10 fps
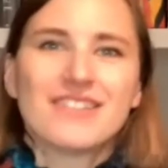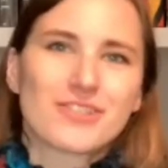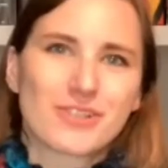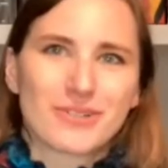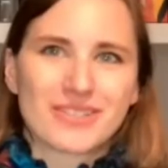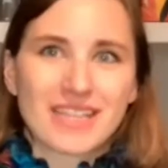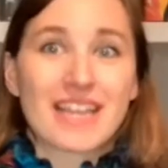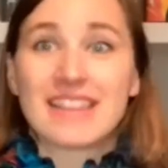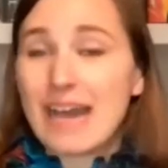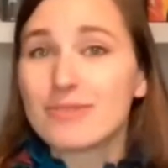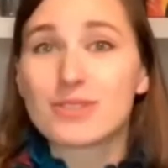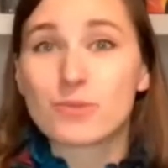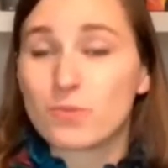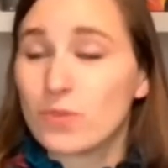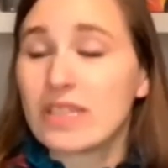So it's like, that
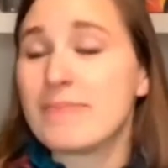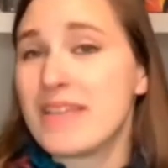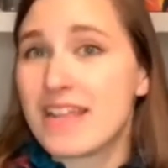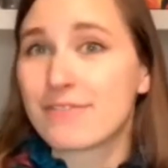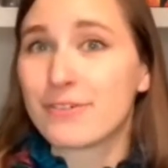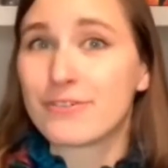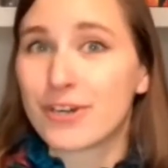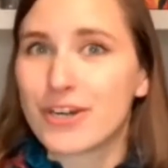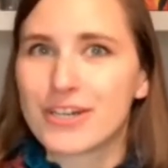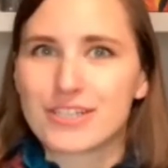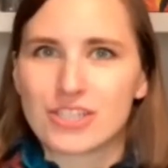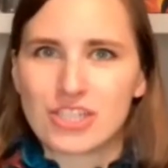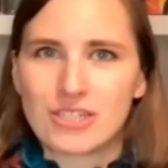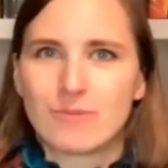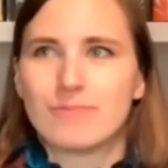was really meaningful for her because
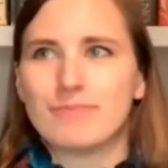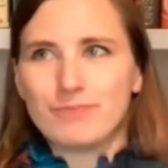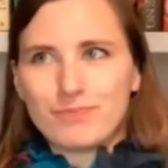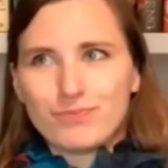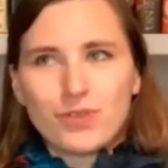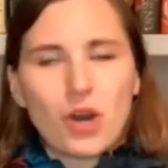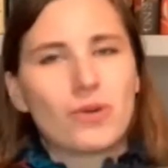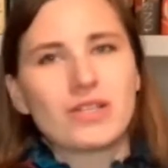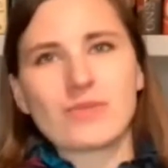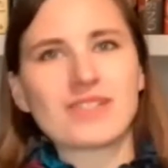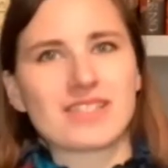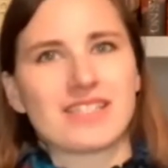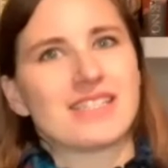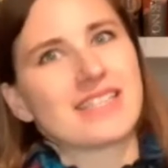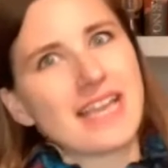she always went to see
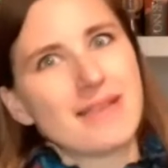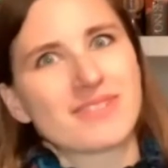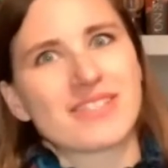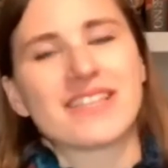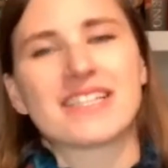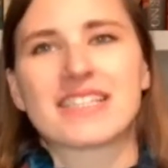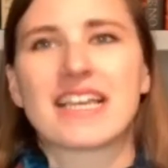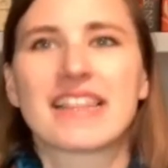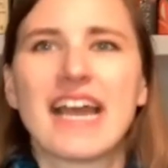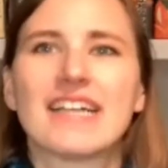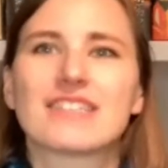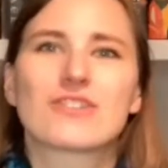his games and things like that.